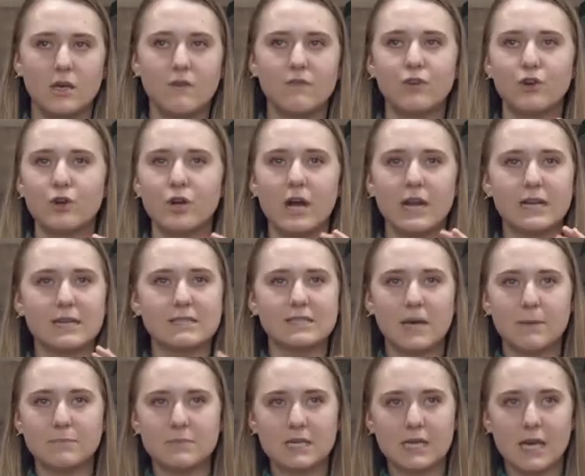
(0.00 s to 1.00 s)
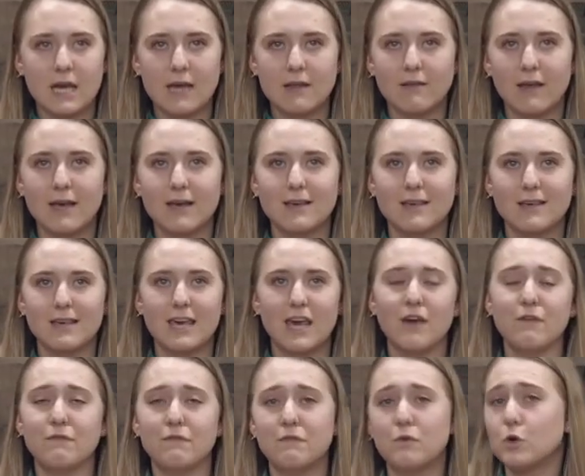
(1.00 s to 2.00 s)
if you're not accepting it, like, he
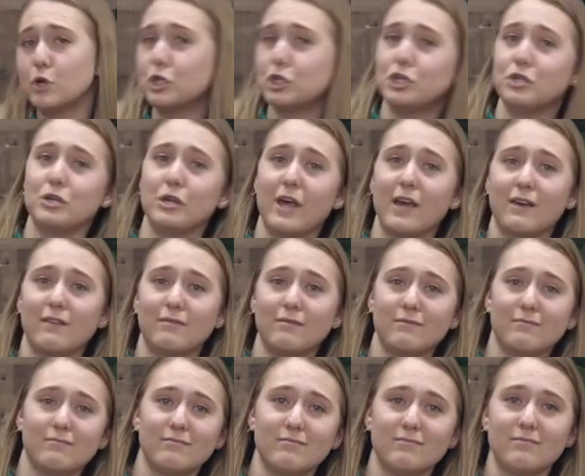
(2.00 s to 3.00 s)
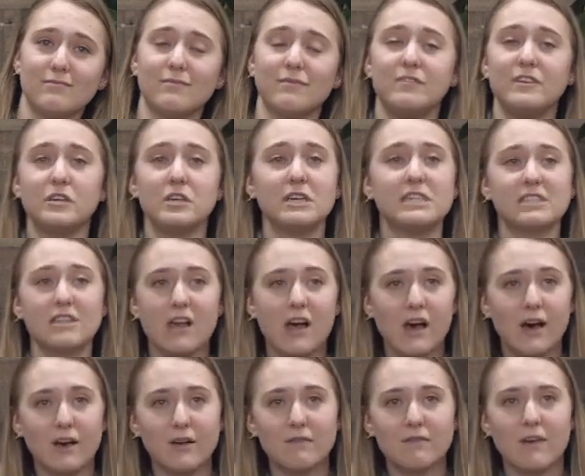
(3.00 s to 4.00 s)
can't force you to like feel his
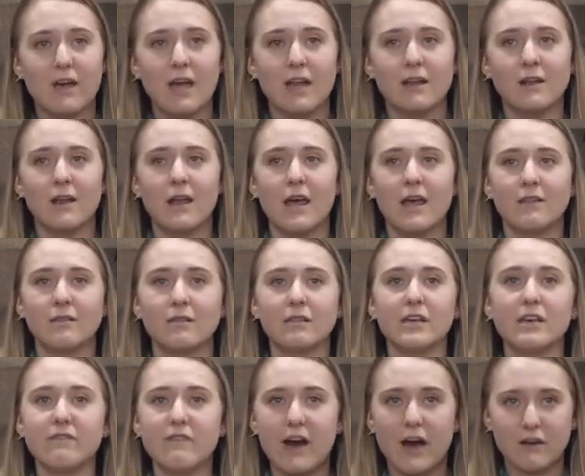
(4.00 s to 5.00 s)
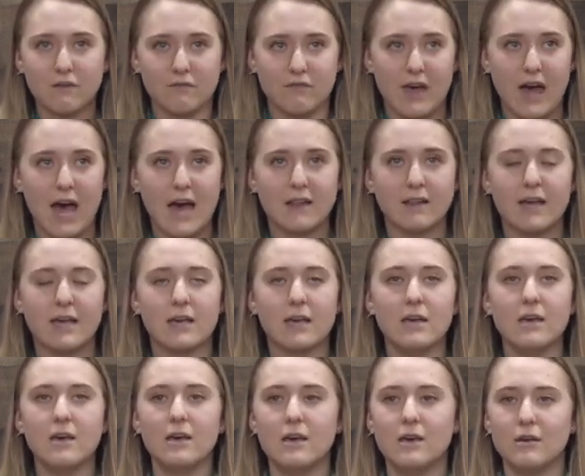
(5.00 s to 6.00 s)
love and live out of that. Like,
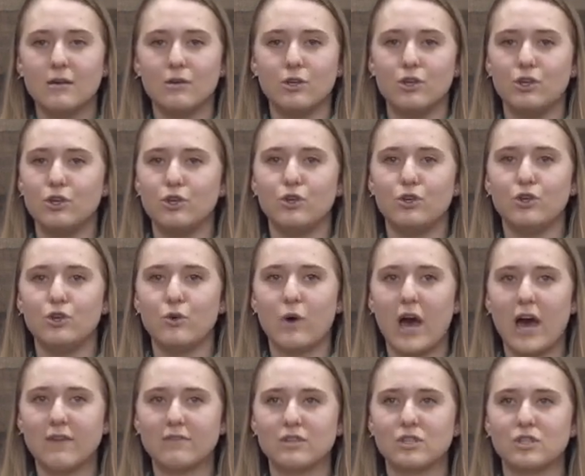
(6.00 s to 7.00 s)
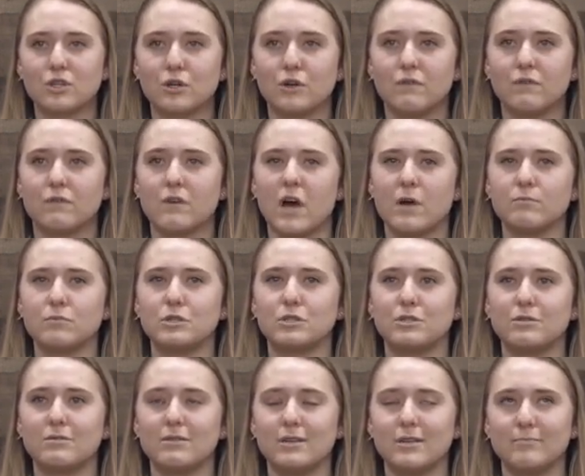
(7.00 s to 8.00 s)
you have to sort of come
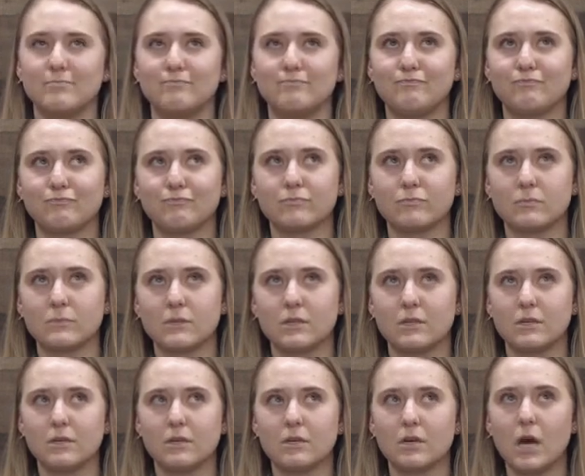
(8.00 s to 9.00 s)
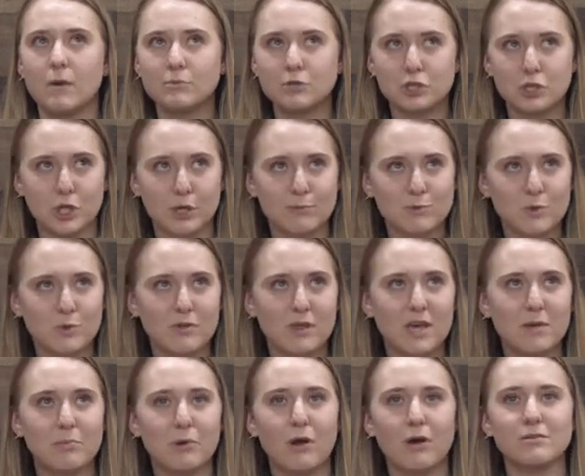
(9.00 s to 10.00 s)
to terms with
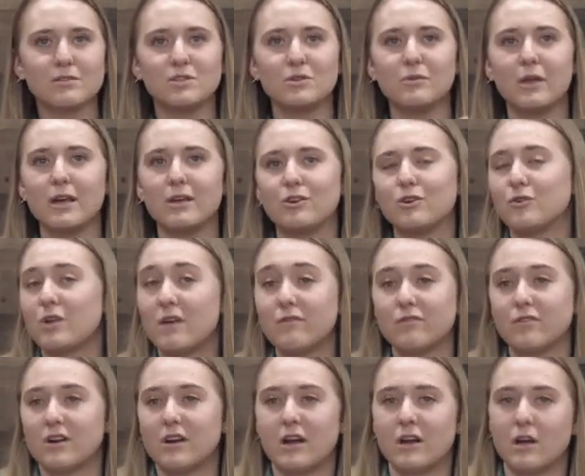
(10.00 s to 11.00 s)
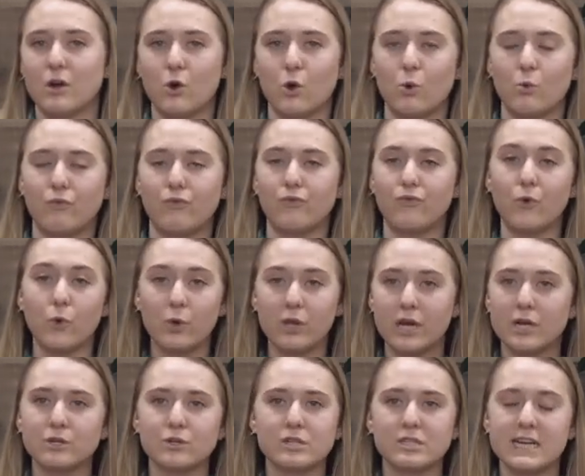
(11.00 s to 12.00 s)
it, but also like you're never gonna fully
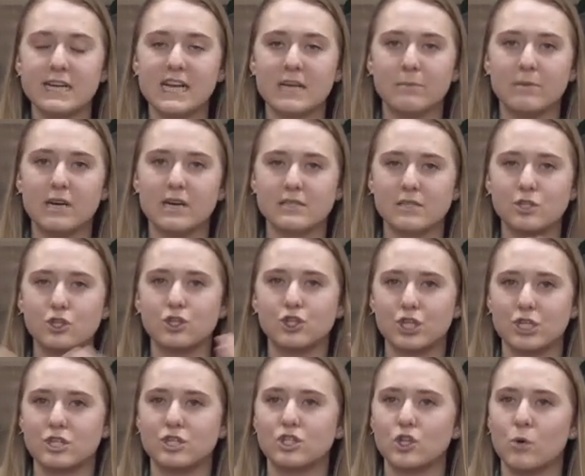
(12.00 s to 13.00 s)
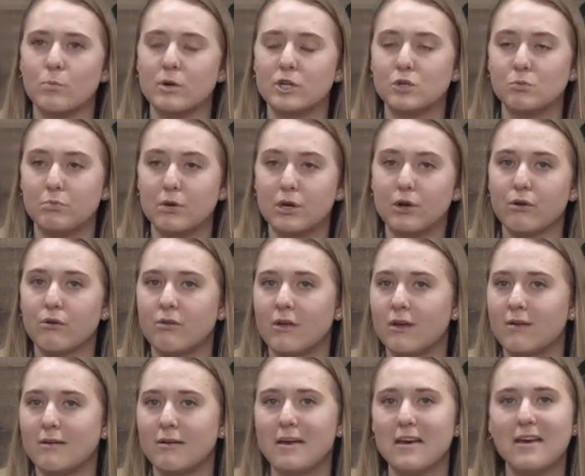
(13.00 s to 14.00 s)
understand it because it's just so much bigger
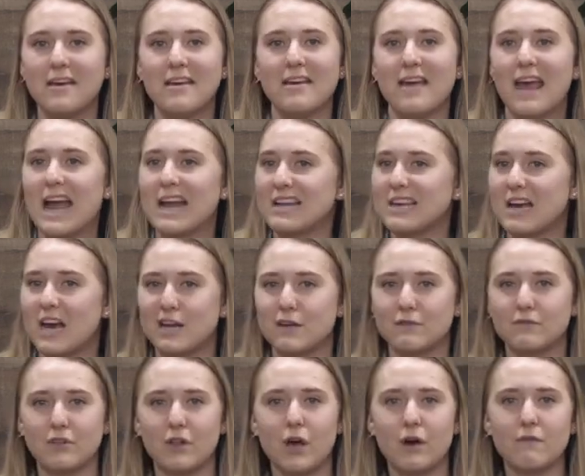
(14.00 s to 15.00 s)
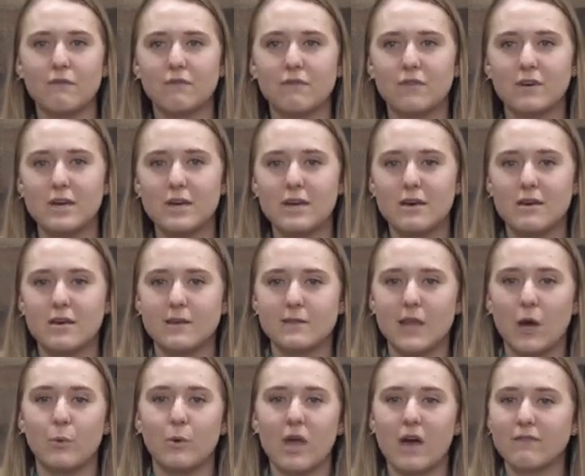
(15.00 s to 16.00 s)
than any kind of love
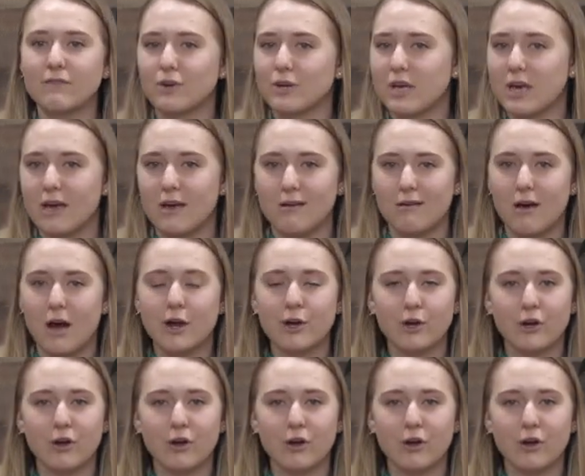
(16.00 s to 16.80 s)
that we ever get on